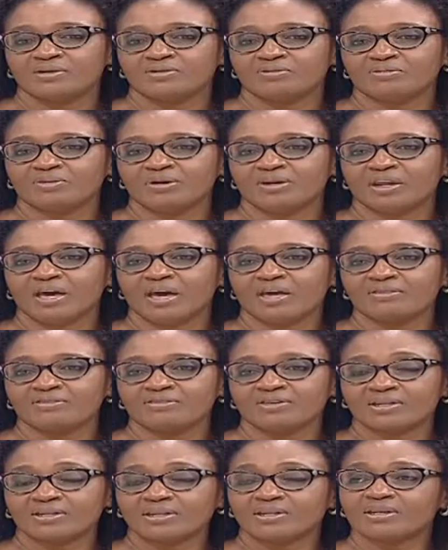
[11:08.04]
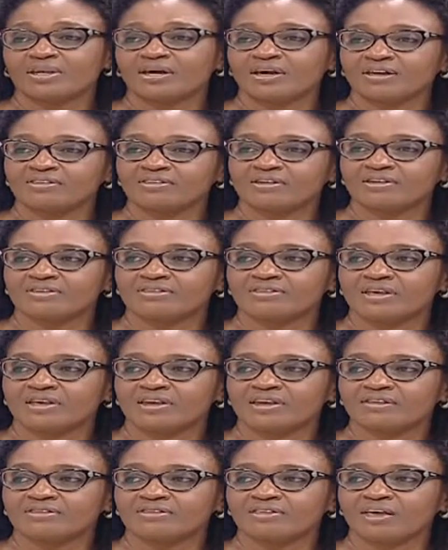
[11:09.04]
when I started La Casa
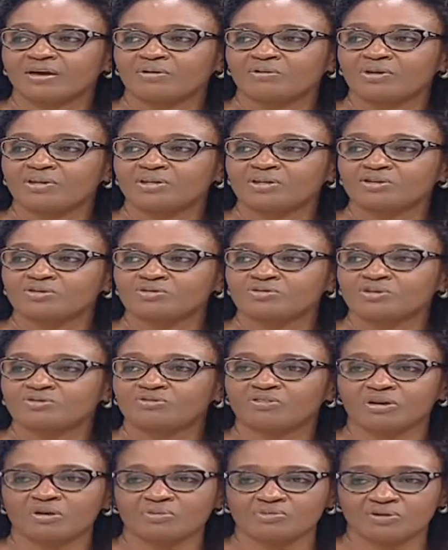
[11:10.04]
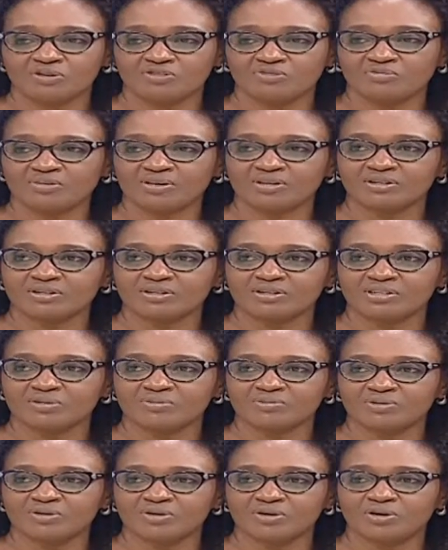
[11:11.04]
Designers, I went into a very brief partnership
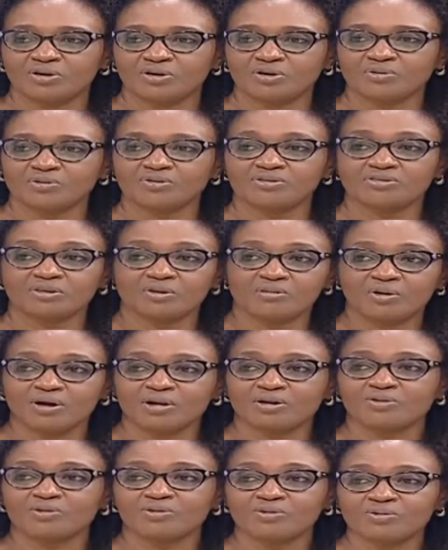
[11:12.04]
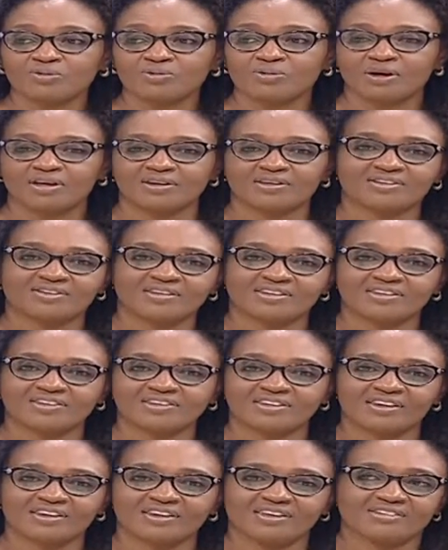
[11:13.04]
with someone who had
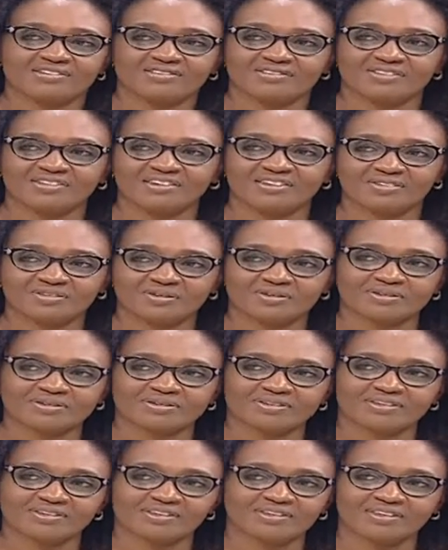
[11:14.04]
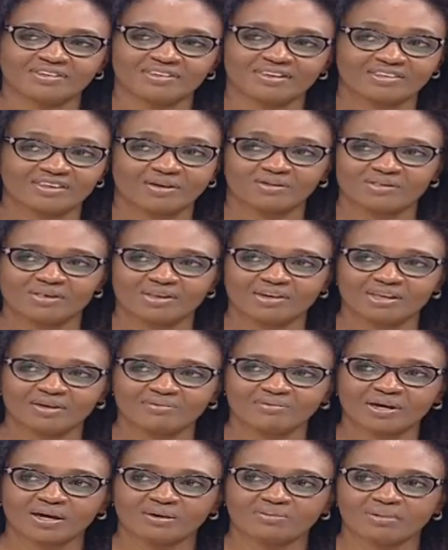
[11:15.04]
Italian interests. That's how the name
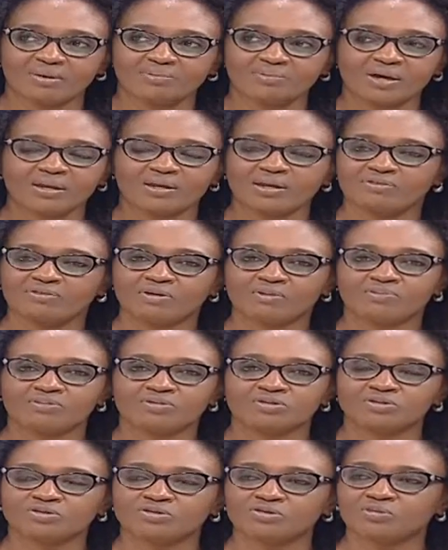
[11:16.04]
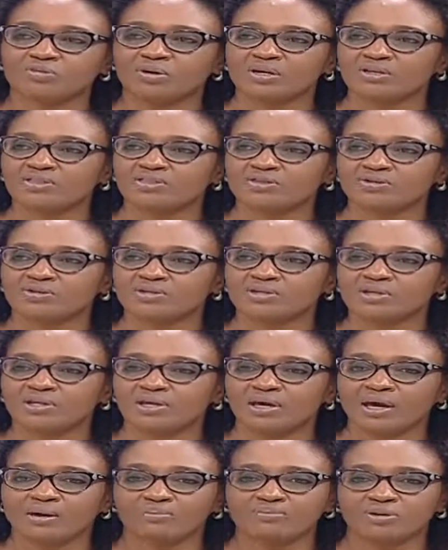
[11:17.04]
came up. I never put so much thought
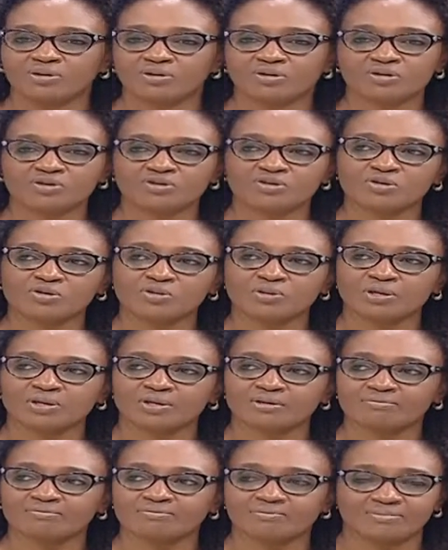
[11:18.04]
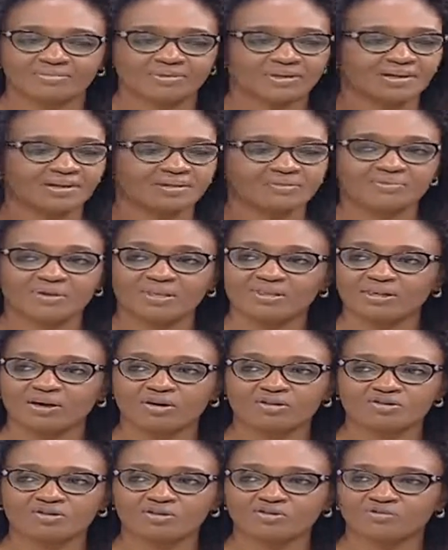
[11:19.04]
beyond knowing it means
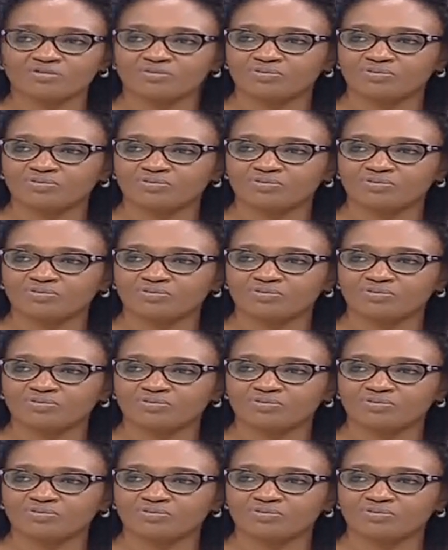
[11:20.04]
house of.